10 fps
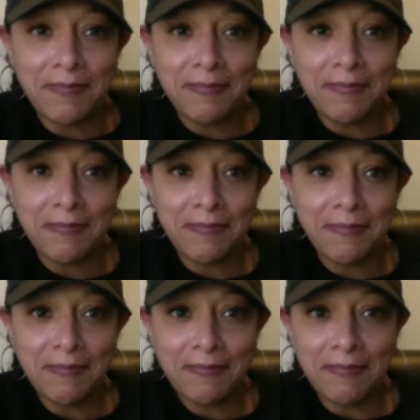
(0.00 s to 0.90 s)

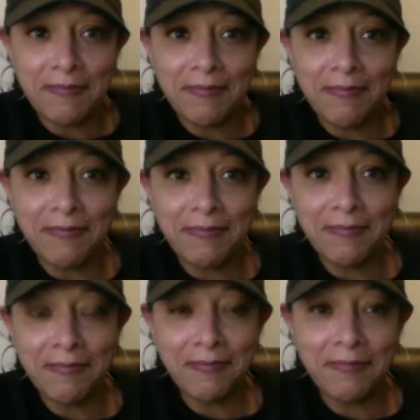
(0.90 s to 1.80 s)

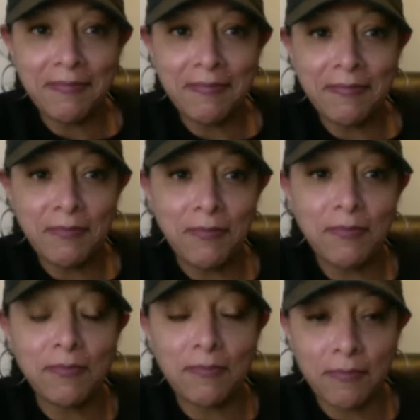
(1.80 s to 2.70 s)

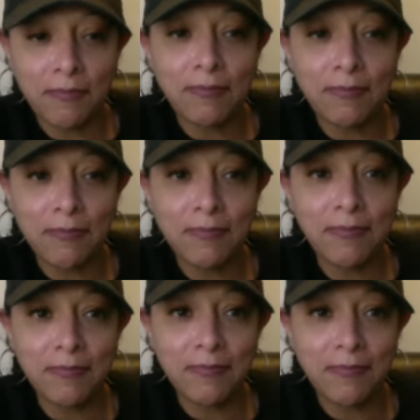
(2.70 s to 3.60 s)

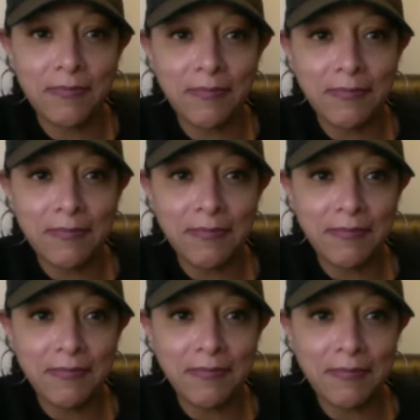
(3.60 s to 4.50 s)
No words are spoken by the person on screen.